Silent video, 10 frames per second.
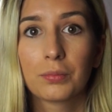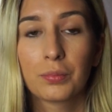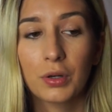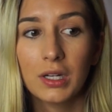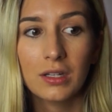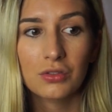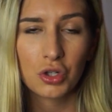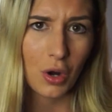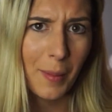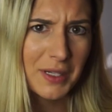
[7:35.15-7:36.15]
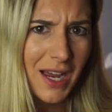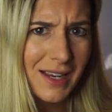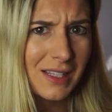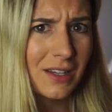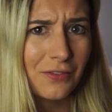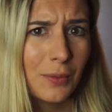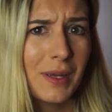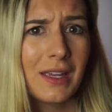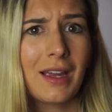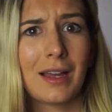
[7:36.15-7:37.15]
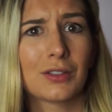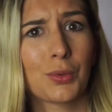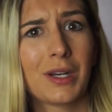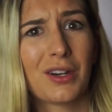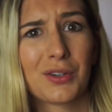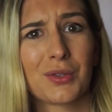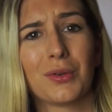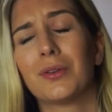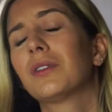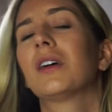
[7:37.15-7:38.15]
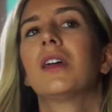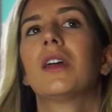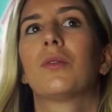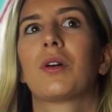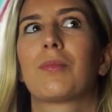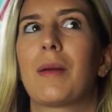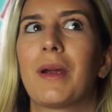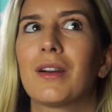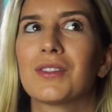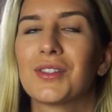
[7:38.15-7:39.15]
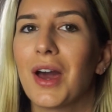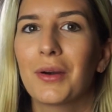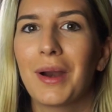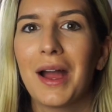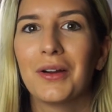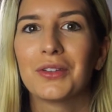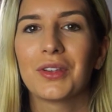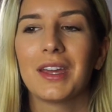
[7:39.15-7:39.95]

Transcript: pretty traumatizing for me at 20 years old with my parents not around.